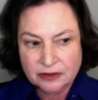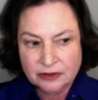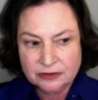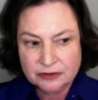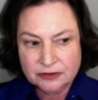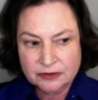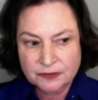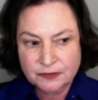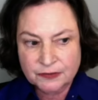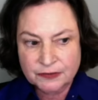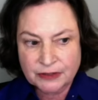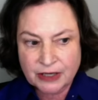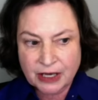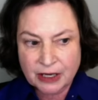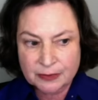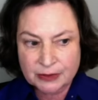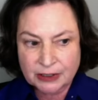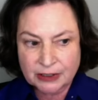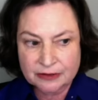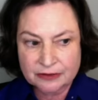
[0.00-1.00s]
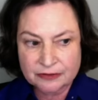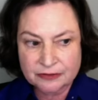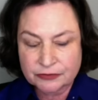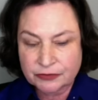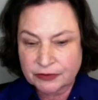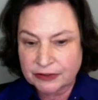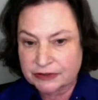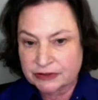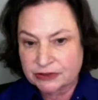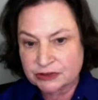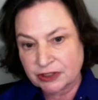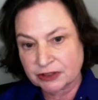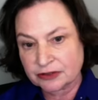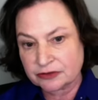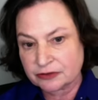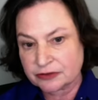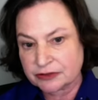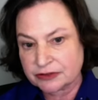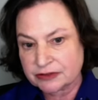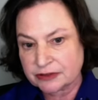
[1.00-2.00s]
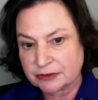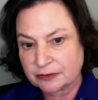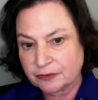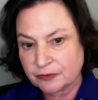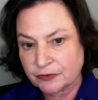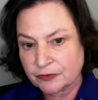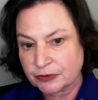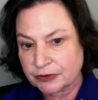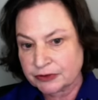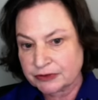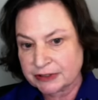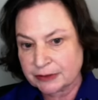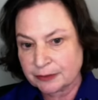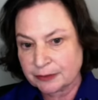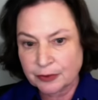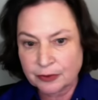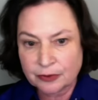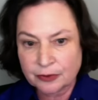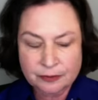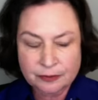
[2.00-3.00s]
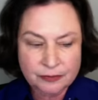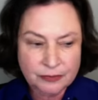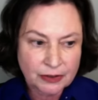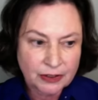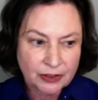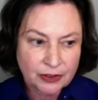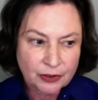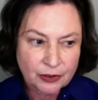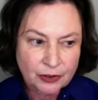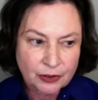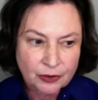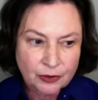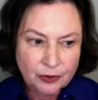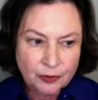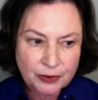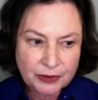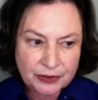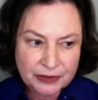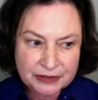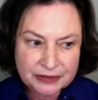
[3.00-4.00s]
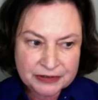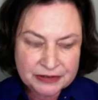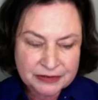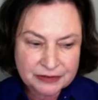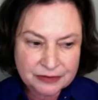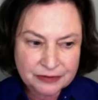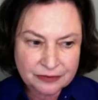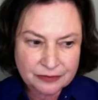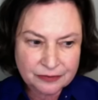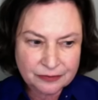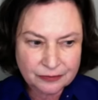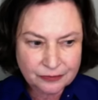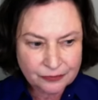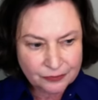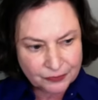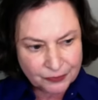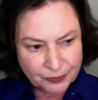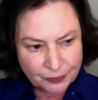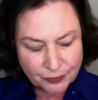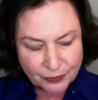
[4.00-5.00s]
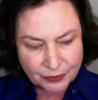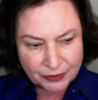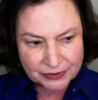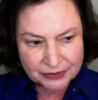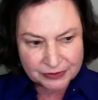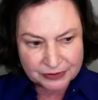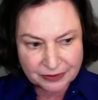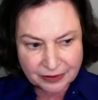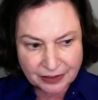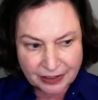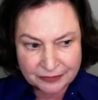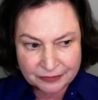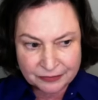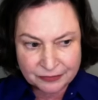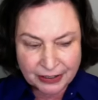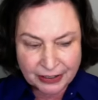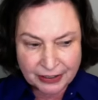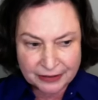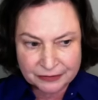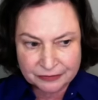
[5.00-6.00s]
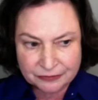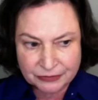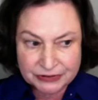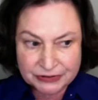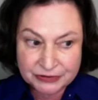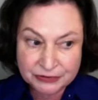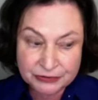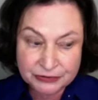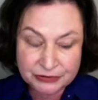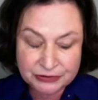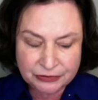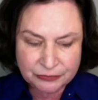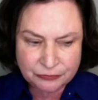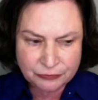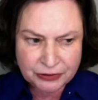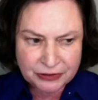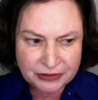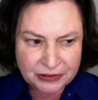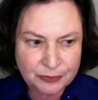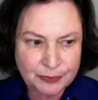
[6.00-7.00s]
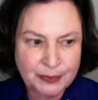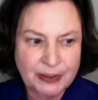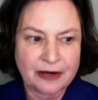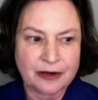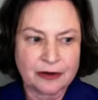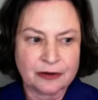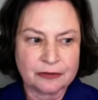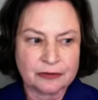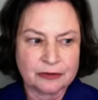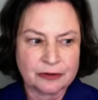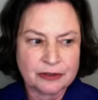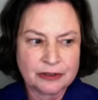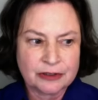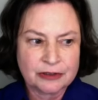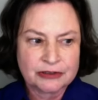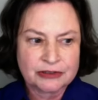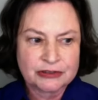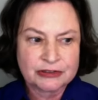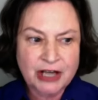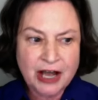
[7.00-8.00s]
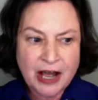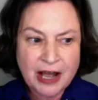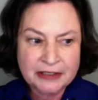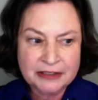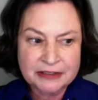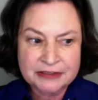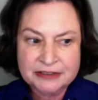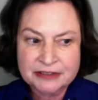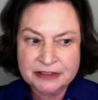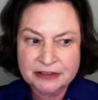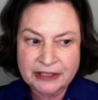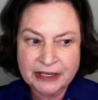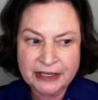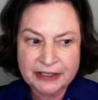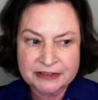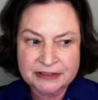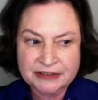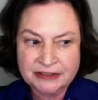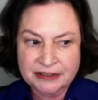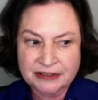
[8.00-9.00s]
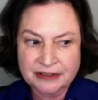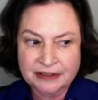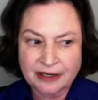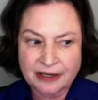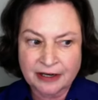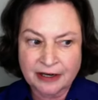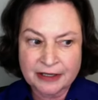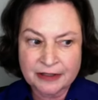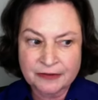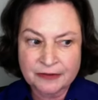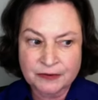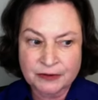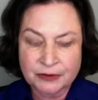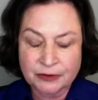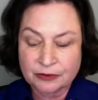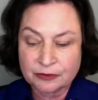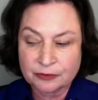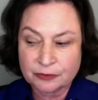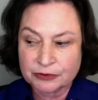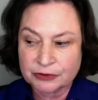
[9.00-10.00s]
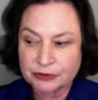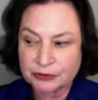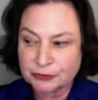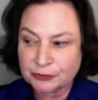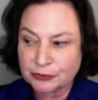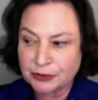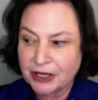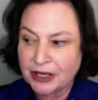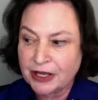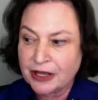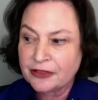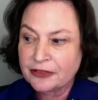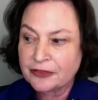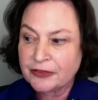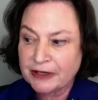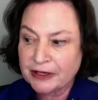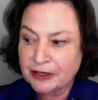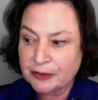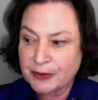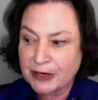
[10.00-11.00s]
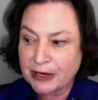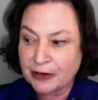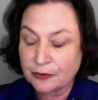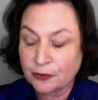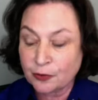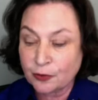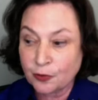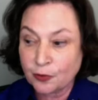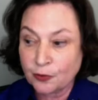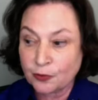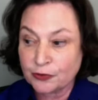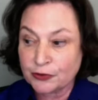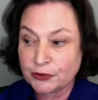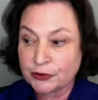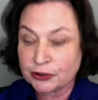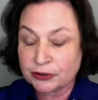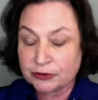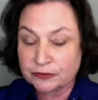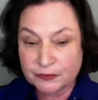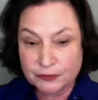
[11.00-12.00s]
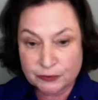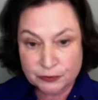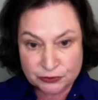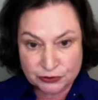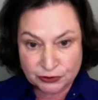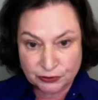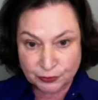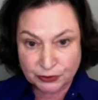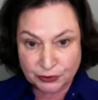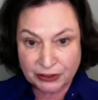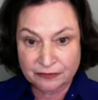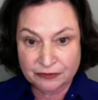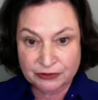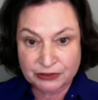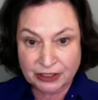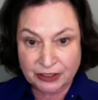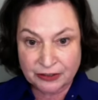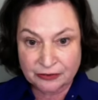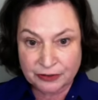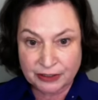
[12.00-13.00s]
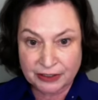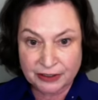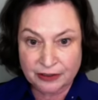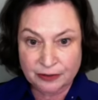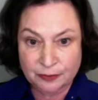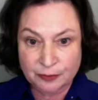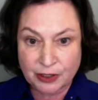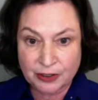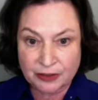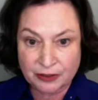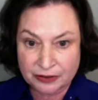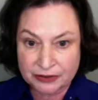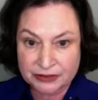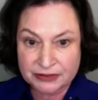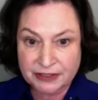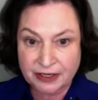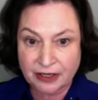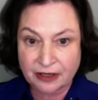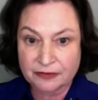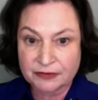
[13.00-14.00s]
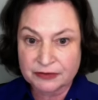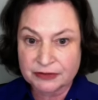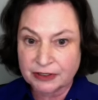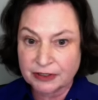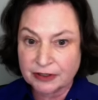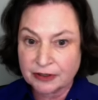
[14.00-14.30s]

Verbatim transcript: the phenomenon of transgenderism, for example. Whereas, from what I've read and researched and written about, shock is the last thing I feel. When you think about the confusion we have generated among ourselves,